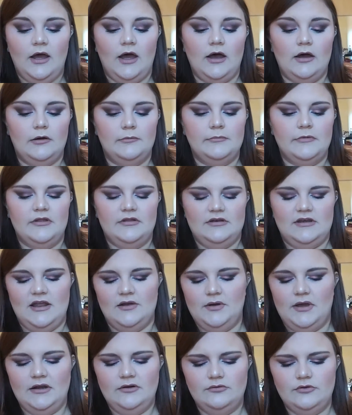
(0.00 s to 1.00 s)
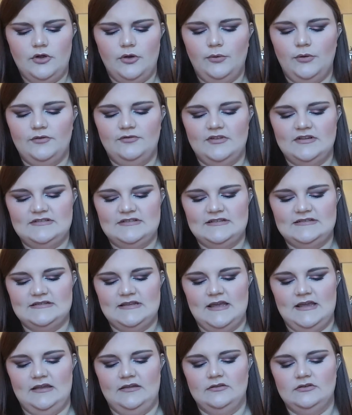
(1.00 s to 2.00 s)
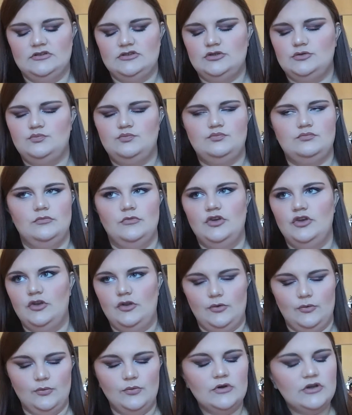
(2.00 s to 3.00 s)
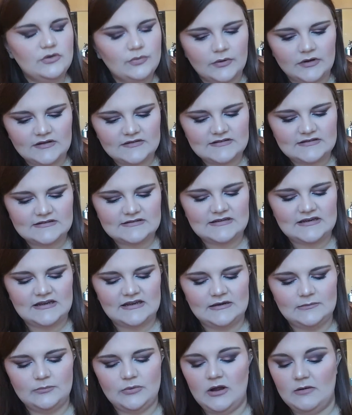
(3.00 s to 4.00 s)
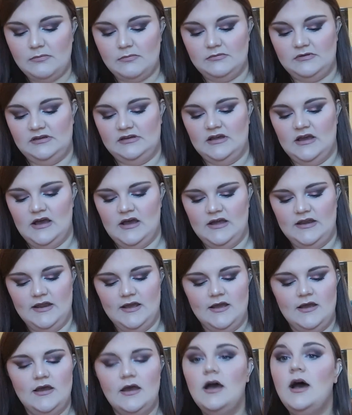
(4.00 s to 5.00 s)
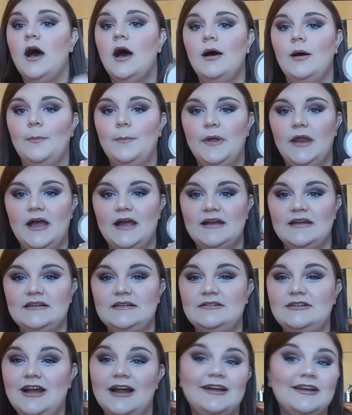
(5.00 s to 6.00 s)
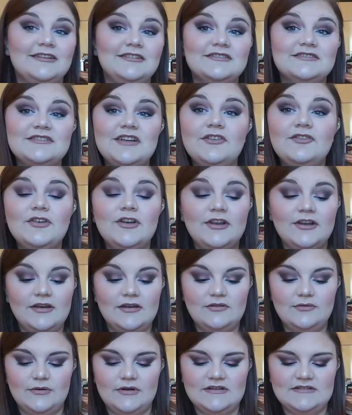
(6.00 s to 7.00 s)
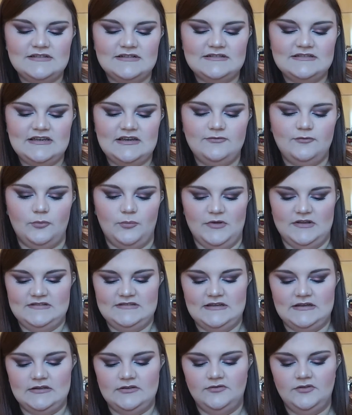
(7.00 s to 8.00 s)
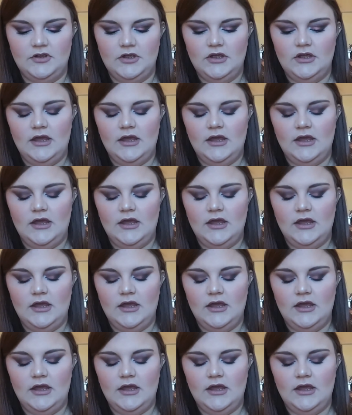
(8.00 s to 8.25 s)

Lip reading: Now, I don't know if this is like new in 2016, probably not, but I kind of discovered it in 2016 for myself,